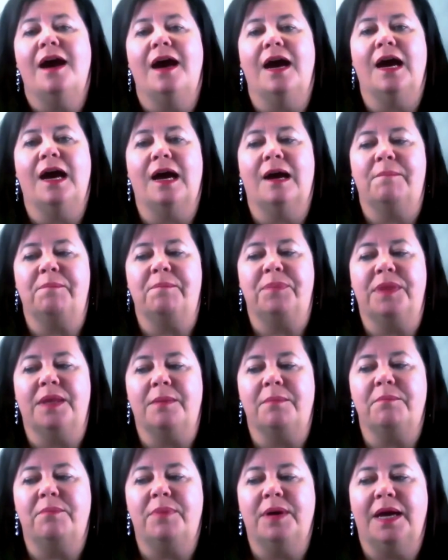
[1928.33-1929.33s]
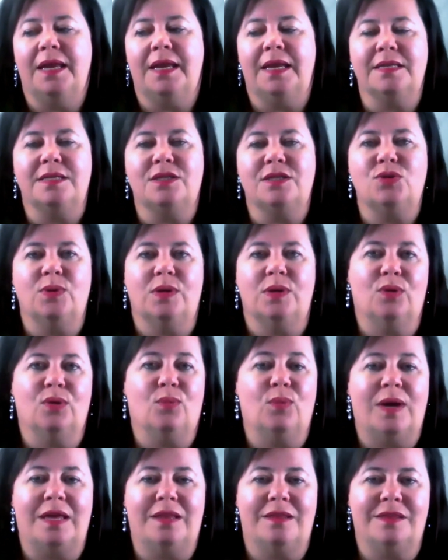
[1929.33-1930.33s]
but it's doing the
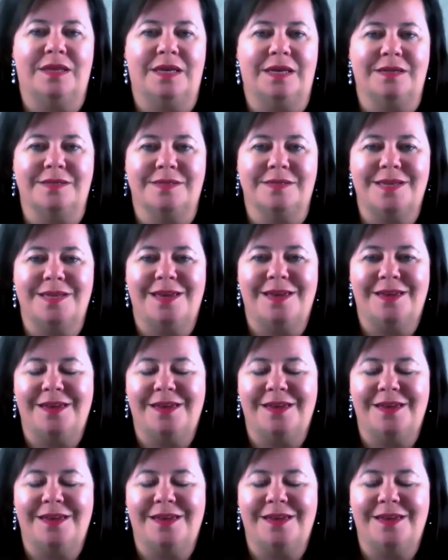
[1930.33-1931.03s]
right things